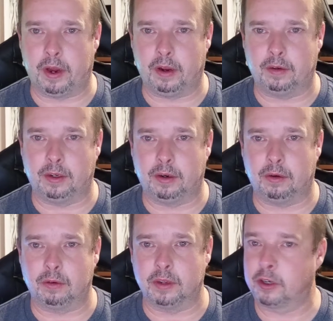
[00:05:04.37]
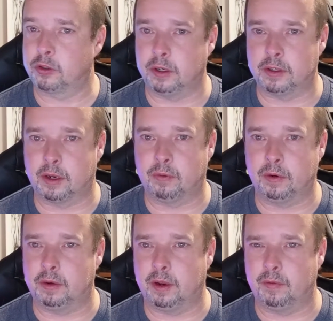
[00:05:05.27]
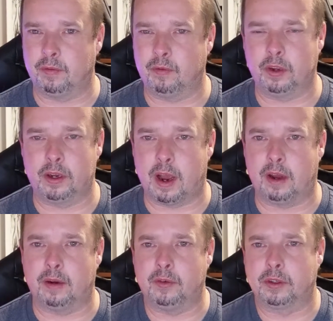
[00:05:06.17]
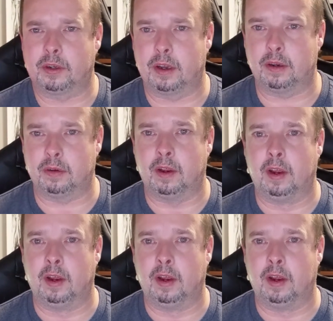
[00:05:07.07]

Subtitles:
man, lecturing someone. I'm really not. I'm just kind of,